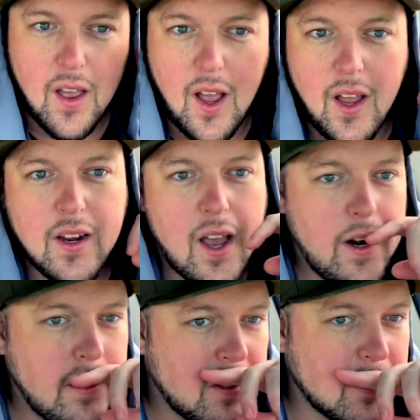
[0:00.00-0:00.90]
I
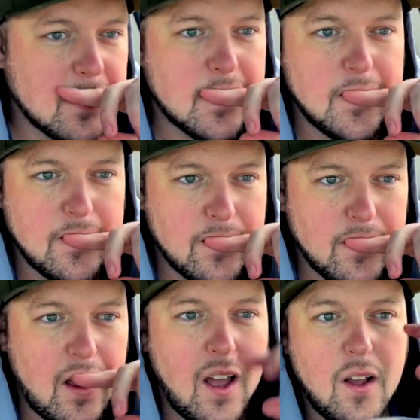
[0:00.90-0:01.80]
kind of just,
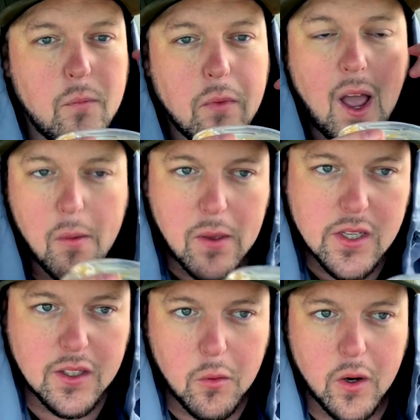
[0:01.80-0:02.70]
I
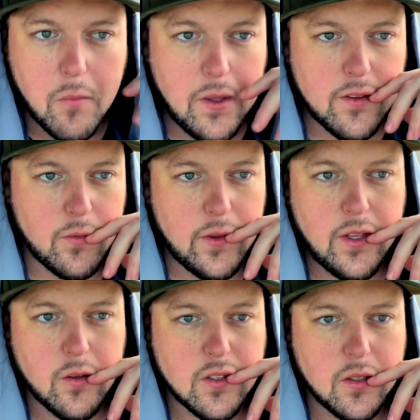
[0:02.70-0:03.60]
basically wanted to make this
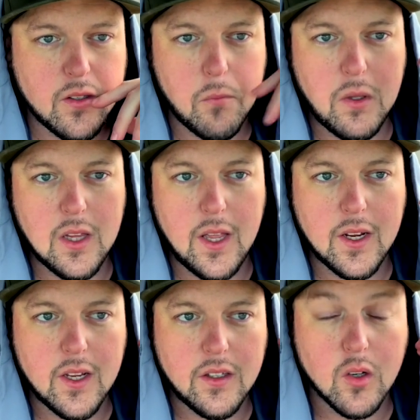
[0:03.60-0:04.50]
video to be
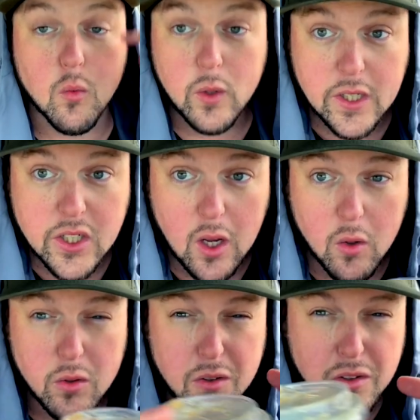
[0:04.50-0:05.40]
like, to reach
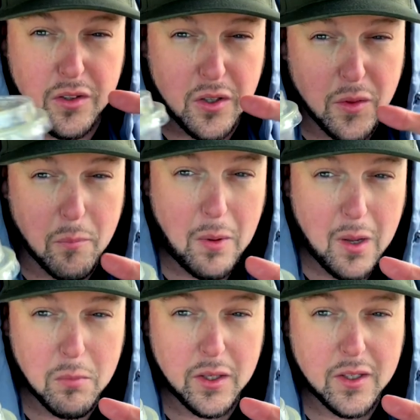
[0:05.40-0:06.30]
out to the
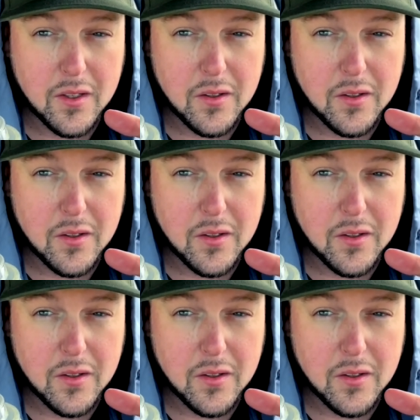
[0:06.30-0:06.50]
public